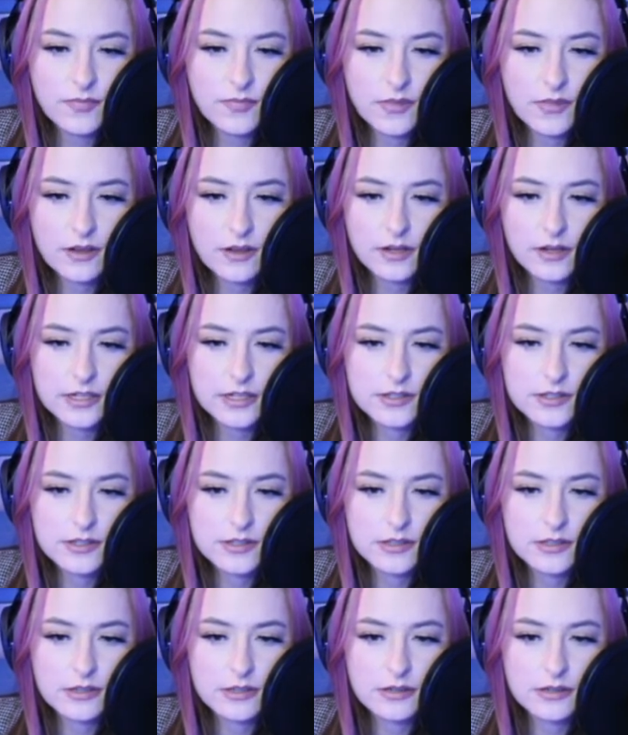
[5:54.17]
Okay,
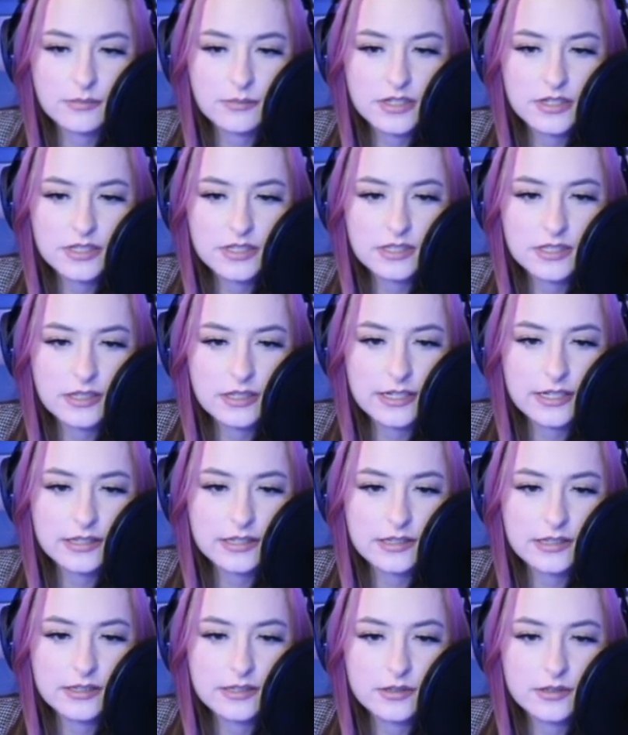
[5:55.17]
so I'm gonna
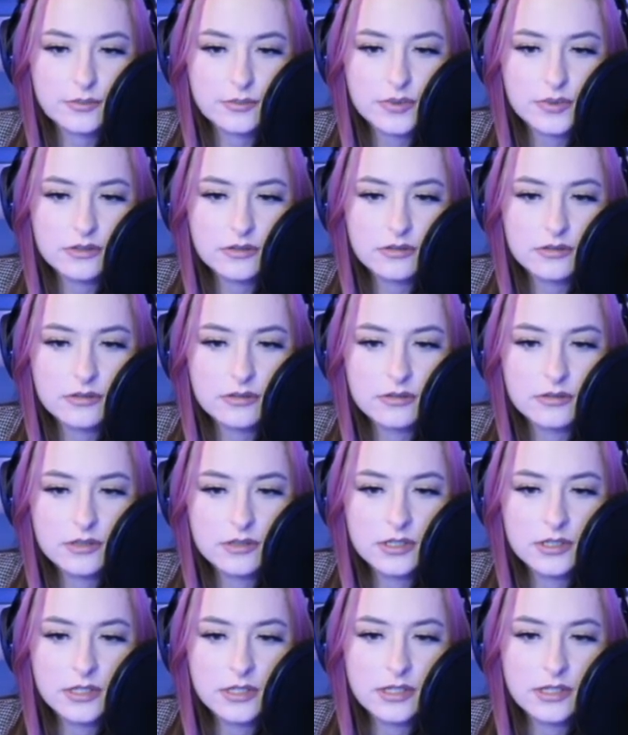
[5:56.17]
select, oops,
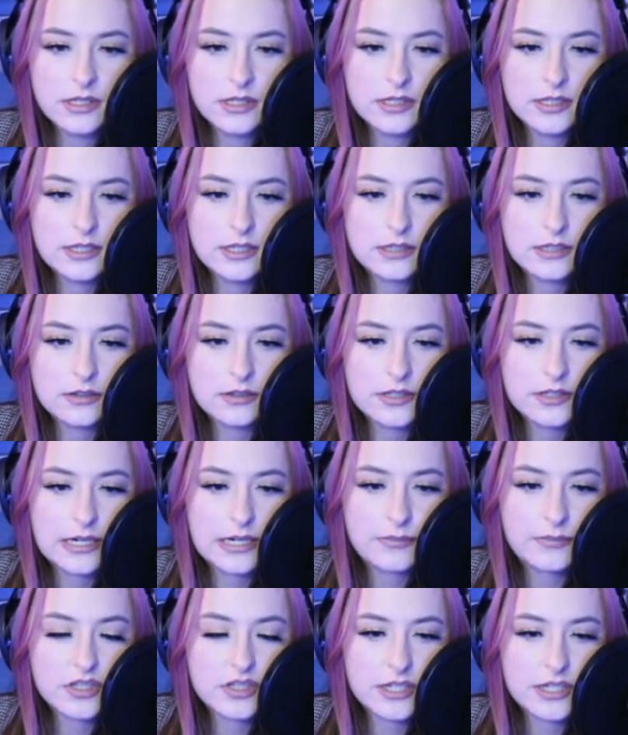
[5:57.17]
this little
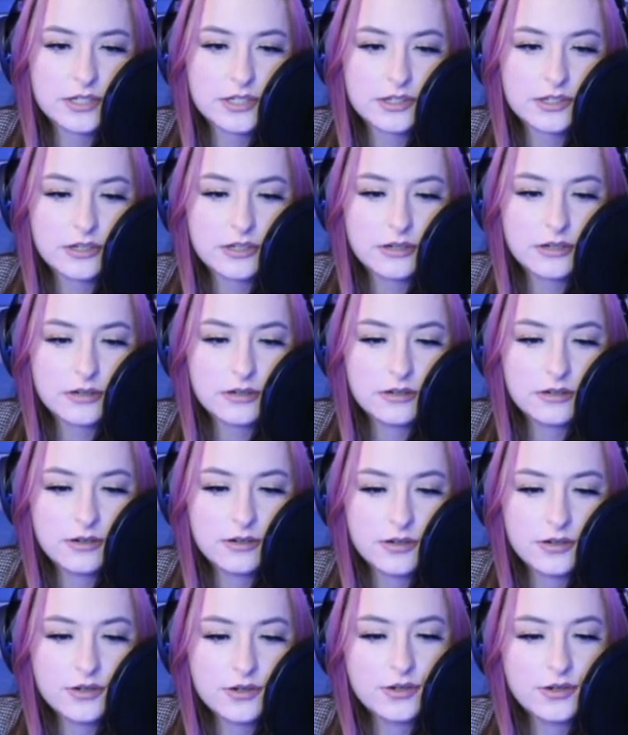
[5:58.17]
time selection here.
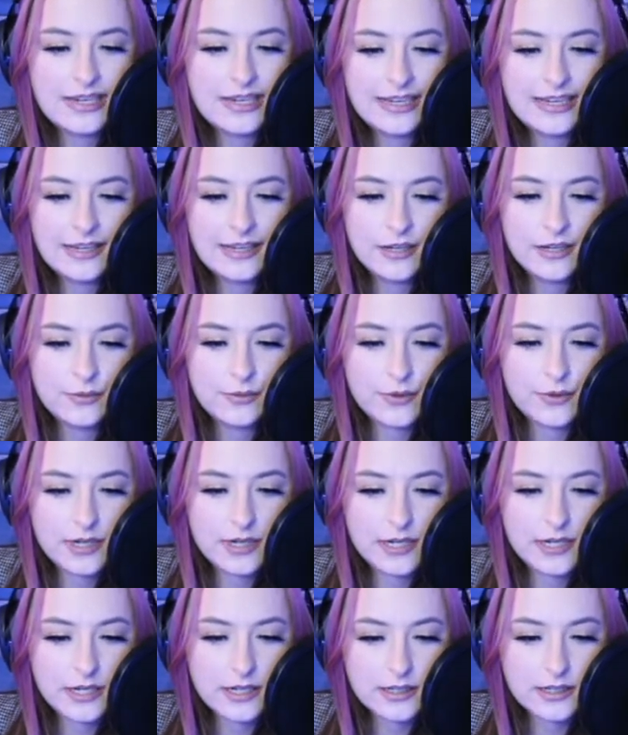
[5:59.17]
We're
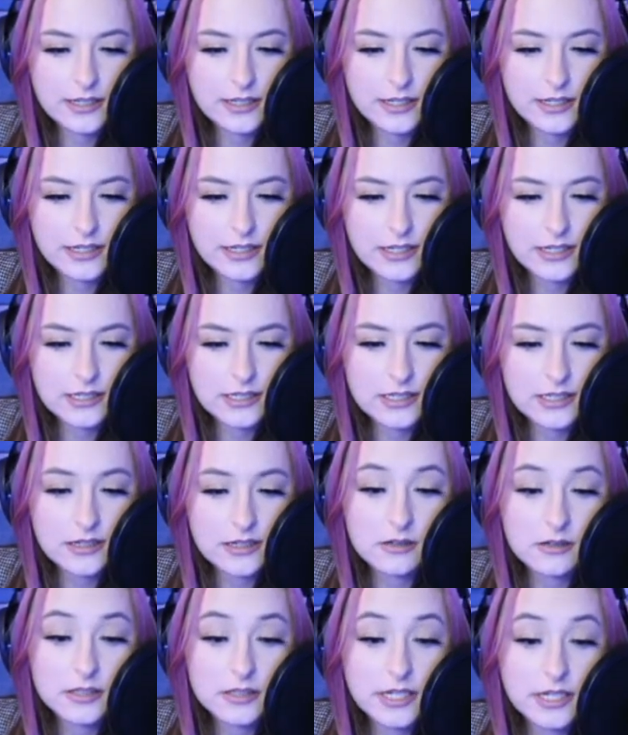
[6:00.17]
gonna click
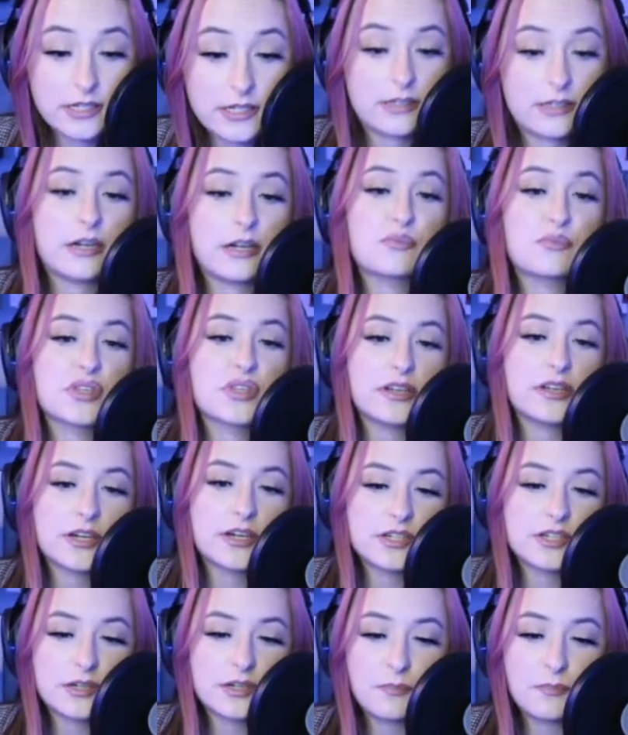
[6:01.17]
consolidate time
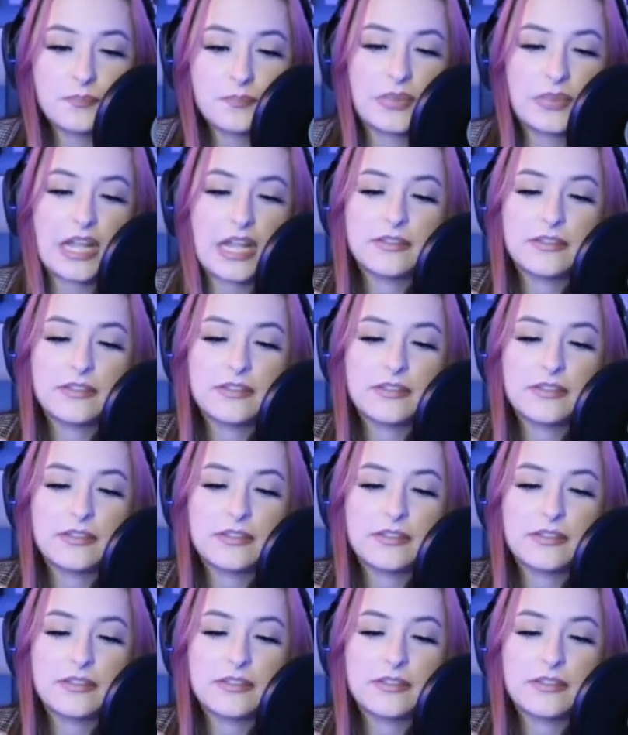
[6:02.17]
selection, and